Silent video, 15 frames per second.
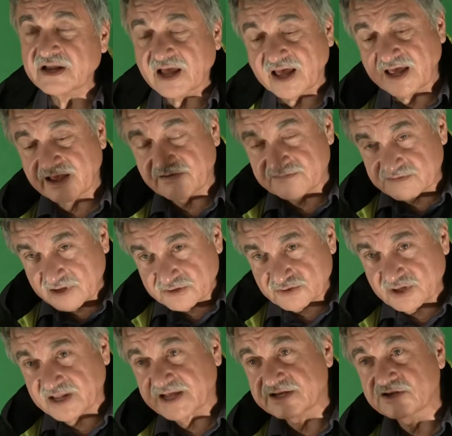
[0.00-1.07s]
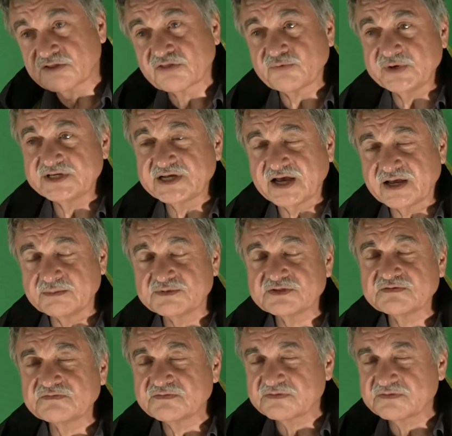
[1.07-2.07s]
I have underlined 3 times